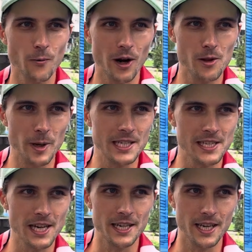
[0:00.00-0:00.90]
one of the best
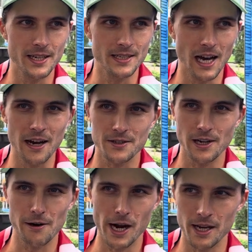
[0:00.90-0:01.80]
things I did after
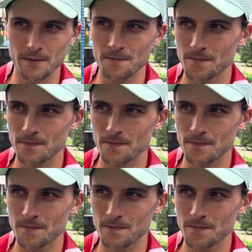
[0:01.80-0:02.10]
I ran,